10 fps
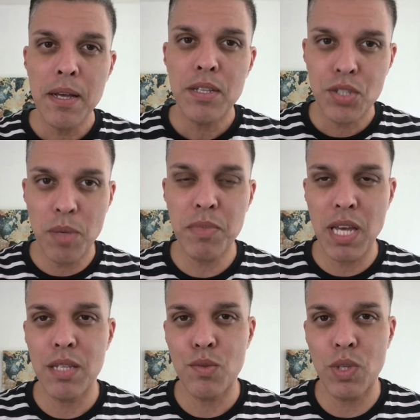
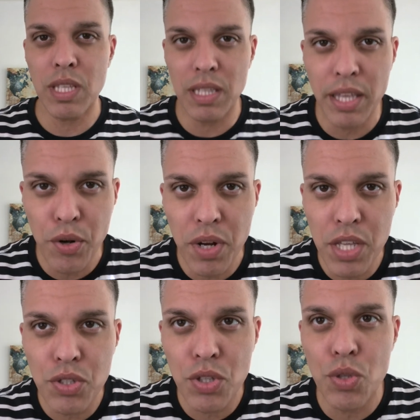sometimes what the leader
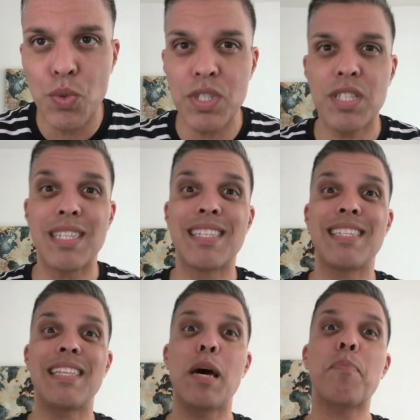needs to do is to
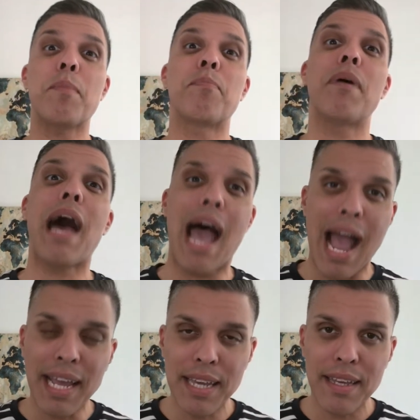step
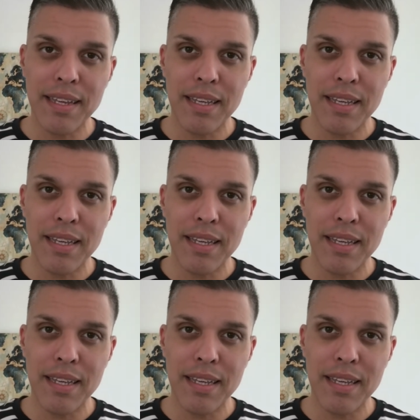back